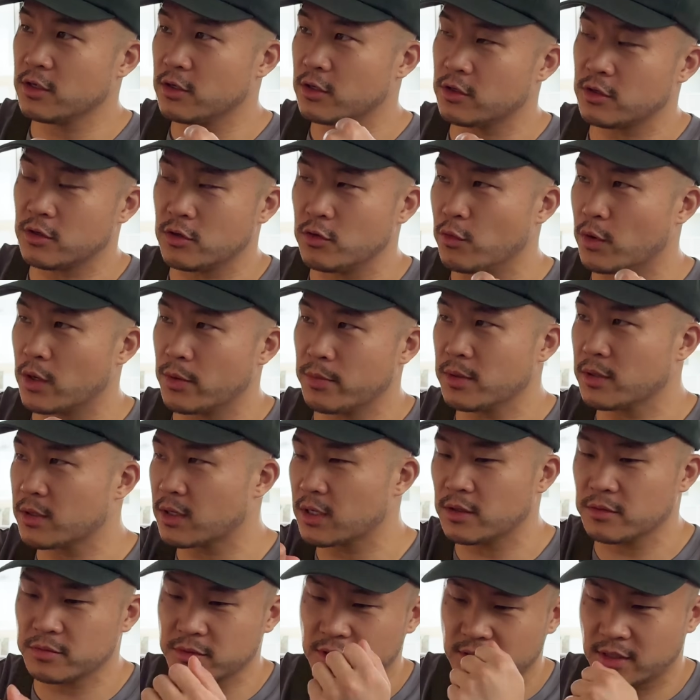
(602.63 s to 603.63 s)
you know what I mean,
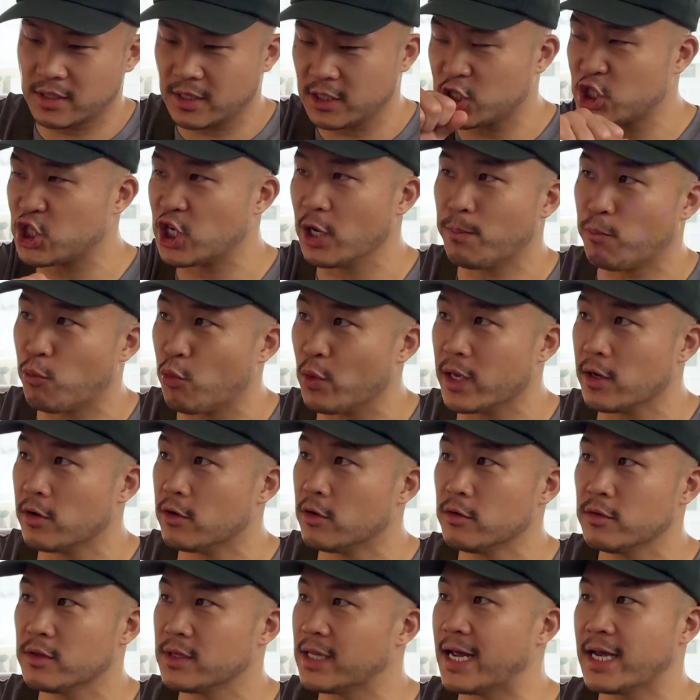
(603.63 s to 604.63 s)
the ship
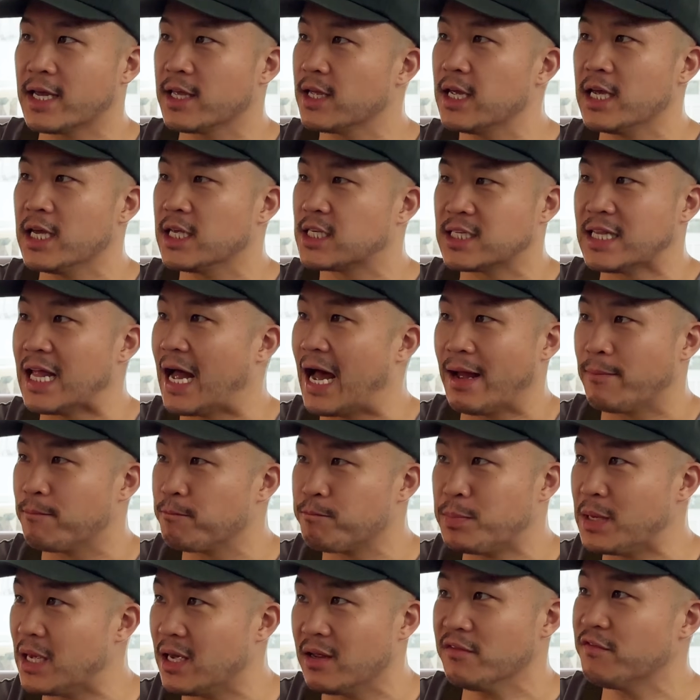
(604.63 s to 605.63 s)
wheel, like it's not
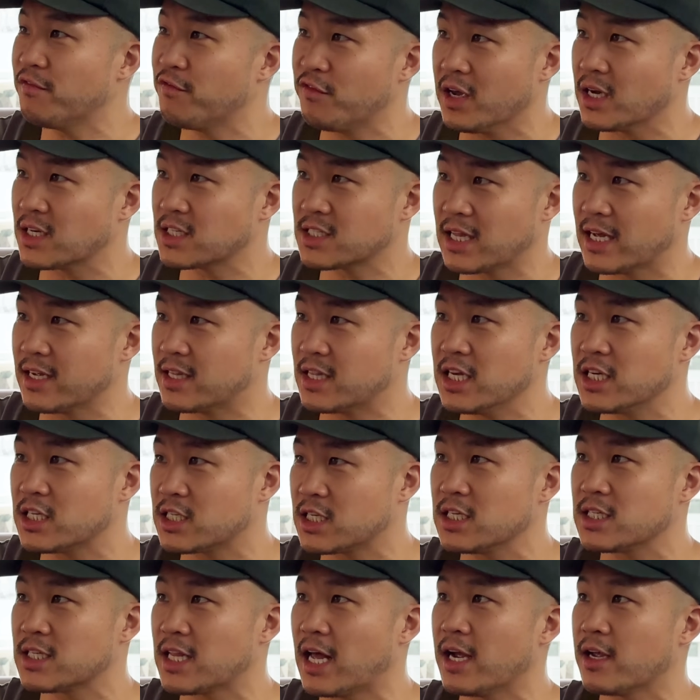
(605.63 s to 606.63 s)
being fixed. Like this
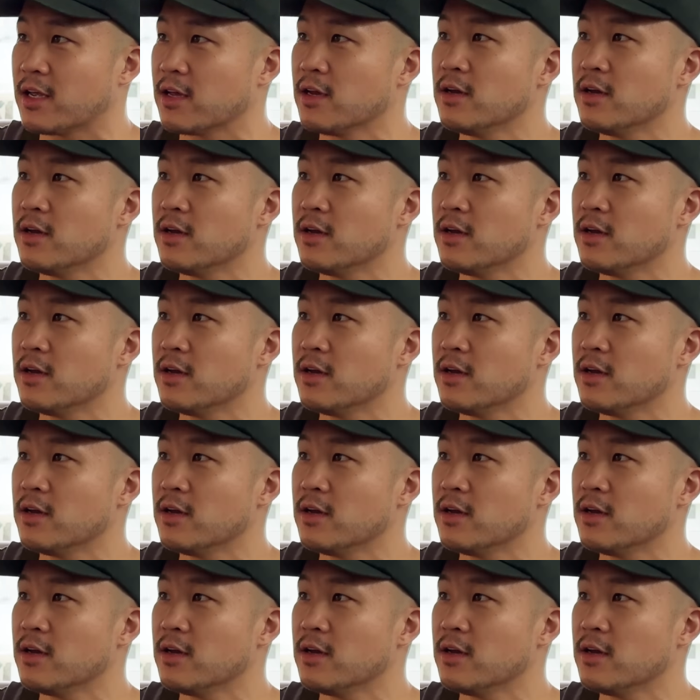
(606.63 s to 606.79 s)
is like,